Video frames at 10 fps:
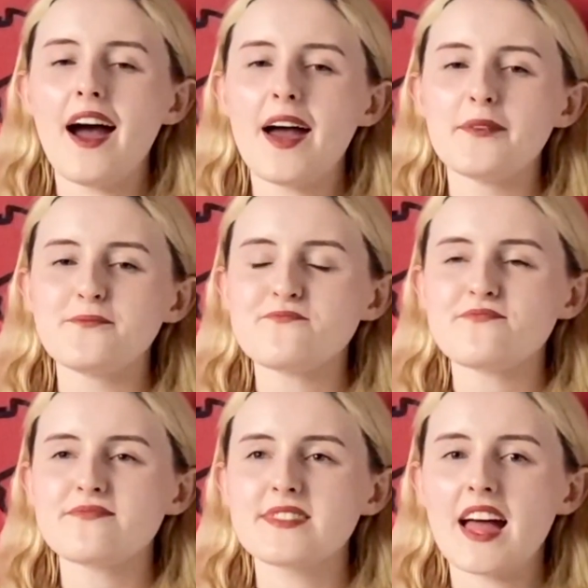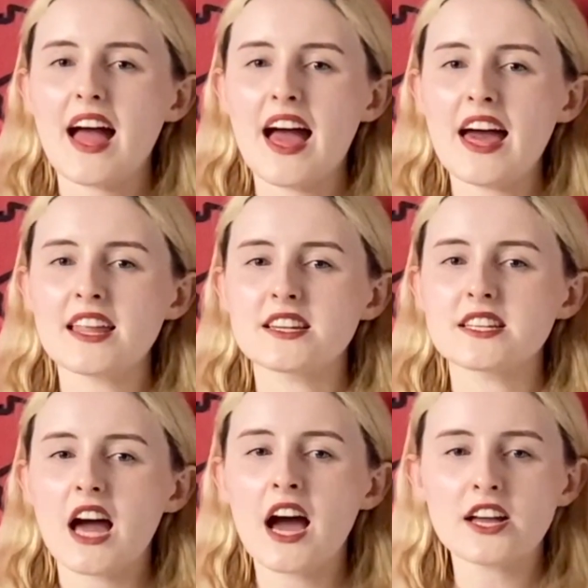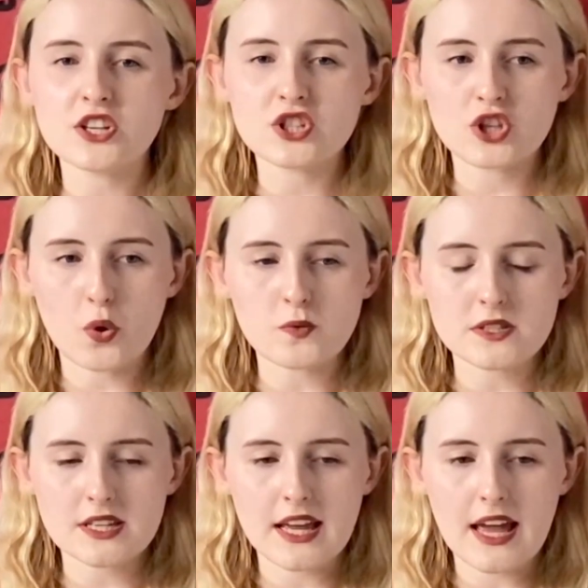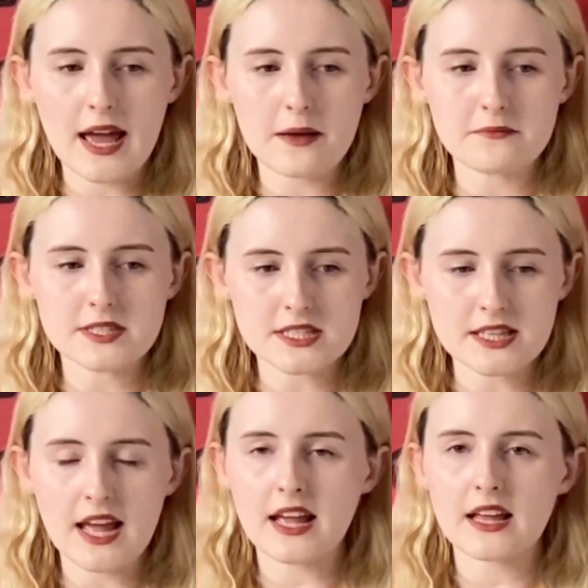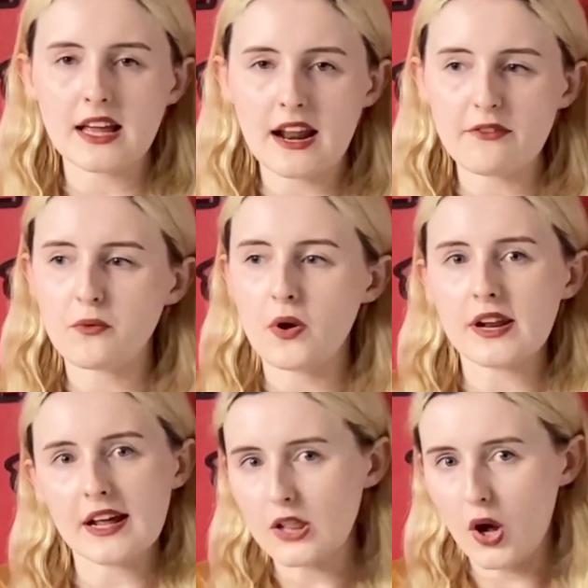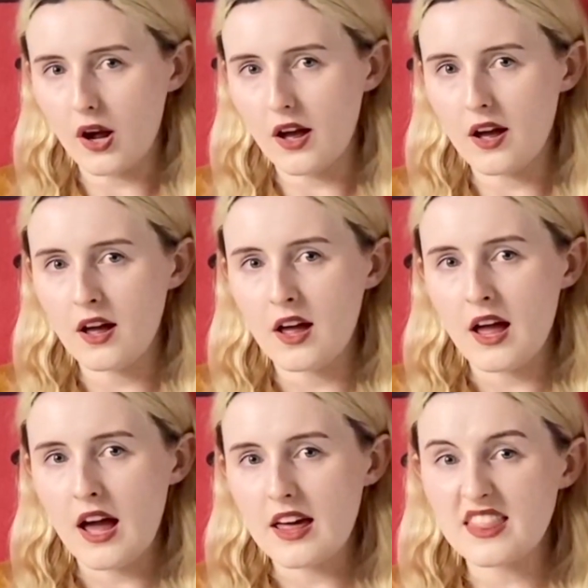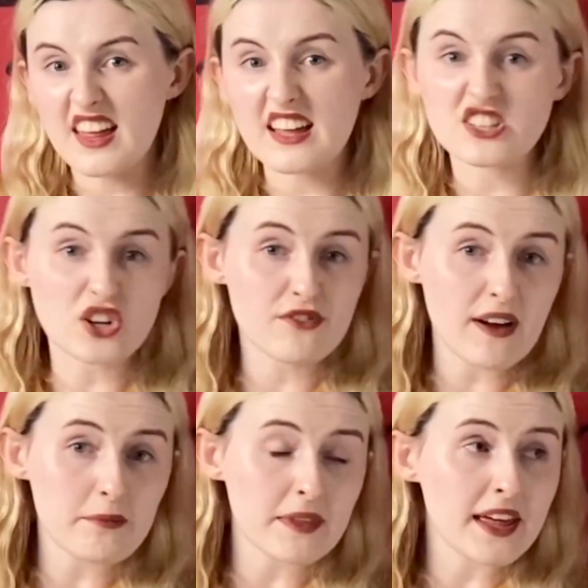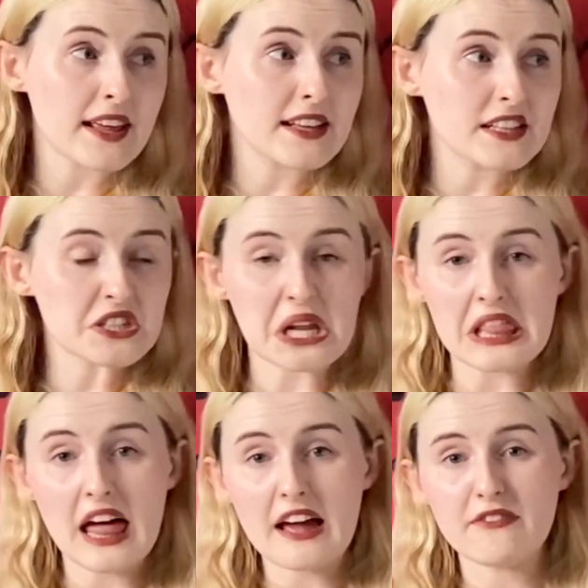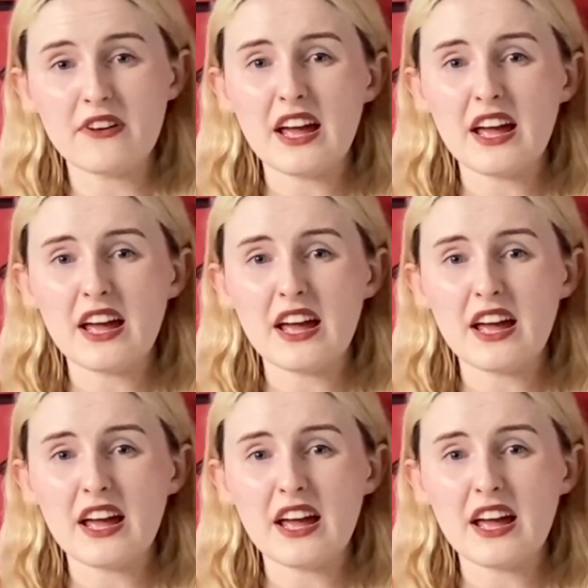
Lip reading: And I just don't see him staying in F1 any longer. I think he's got a family, he's got a life.